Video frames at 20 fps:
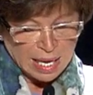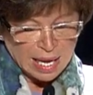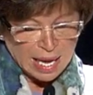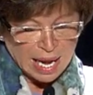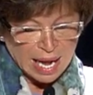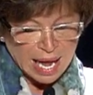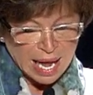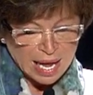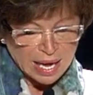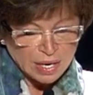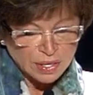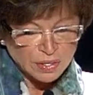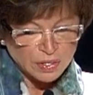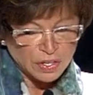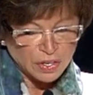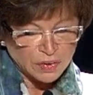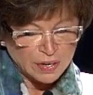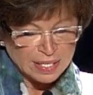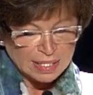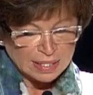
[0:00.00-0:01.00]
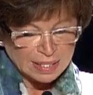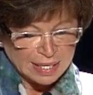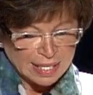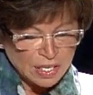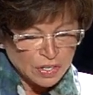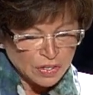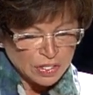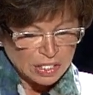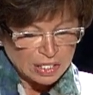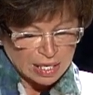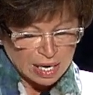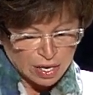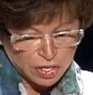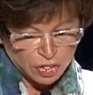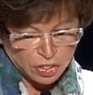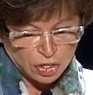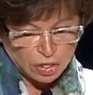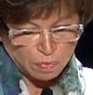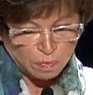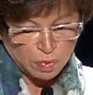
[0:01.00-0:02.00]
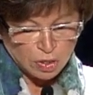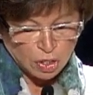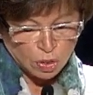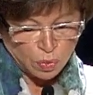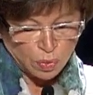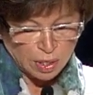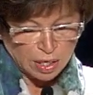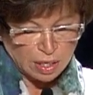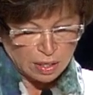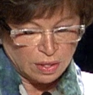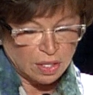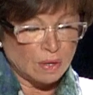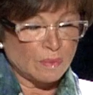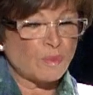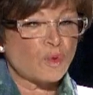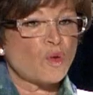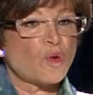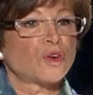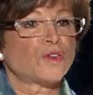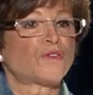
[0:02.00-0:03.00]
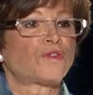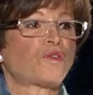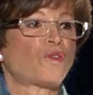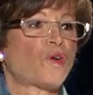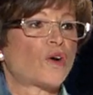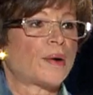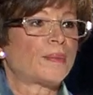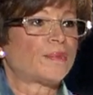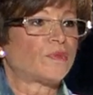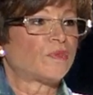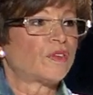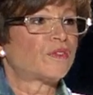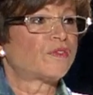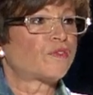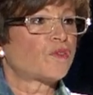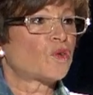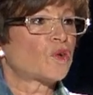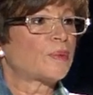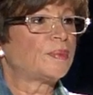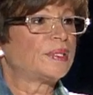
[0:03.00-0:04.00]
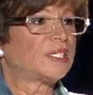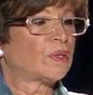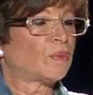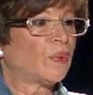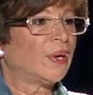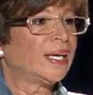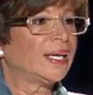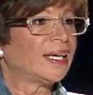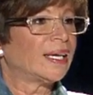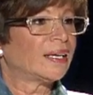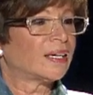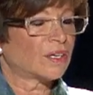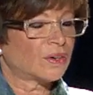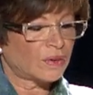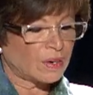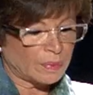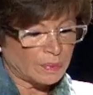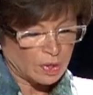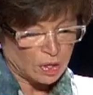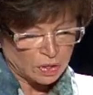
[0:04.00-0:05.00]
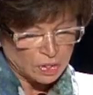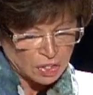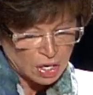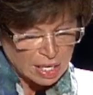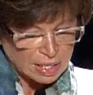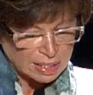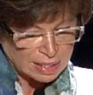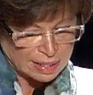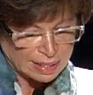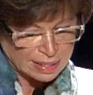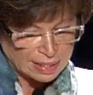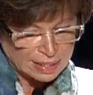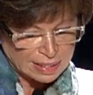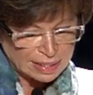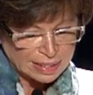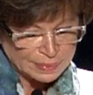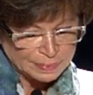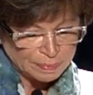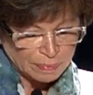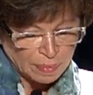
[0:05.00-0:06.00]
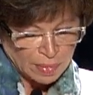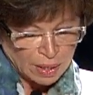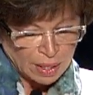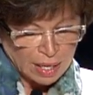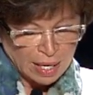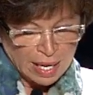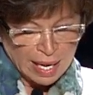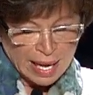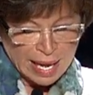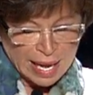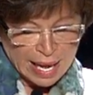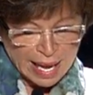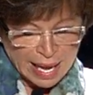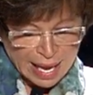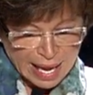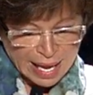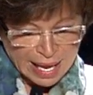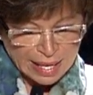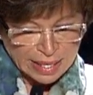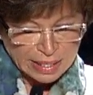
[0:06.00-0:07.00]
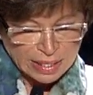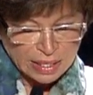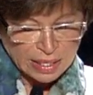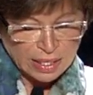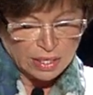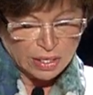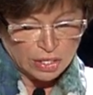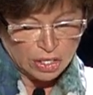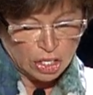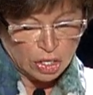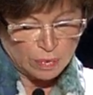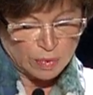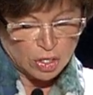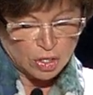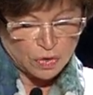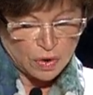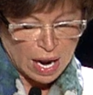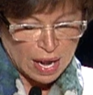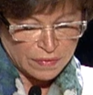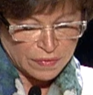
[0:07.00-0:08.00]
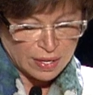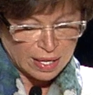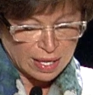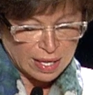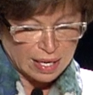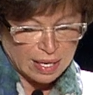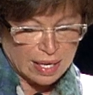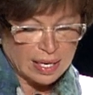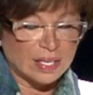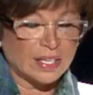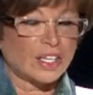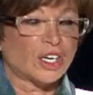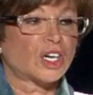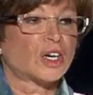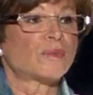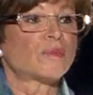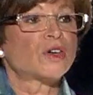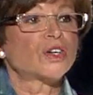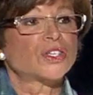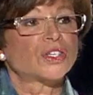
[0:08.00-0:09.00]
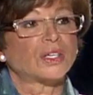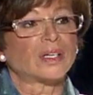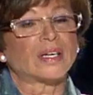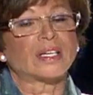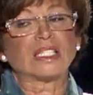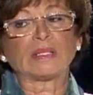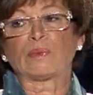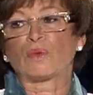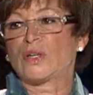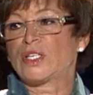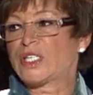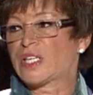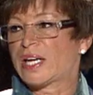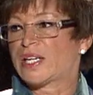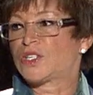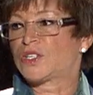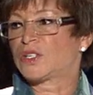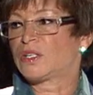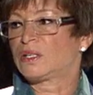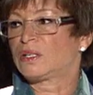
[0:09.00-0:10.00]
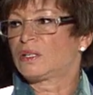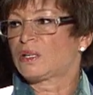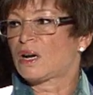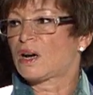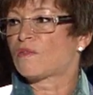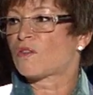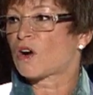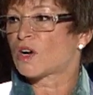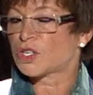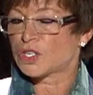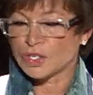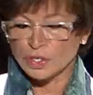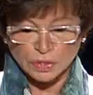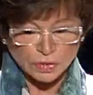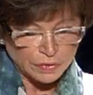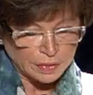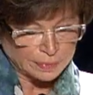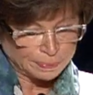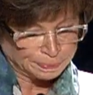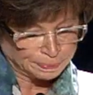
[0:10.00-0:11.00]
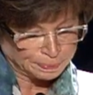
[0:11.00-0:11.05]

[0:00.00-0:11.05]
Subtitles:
And there is an intersection between the important reforms that we need in criminal justice and human trafficking and the commercial exploitation of our children.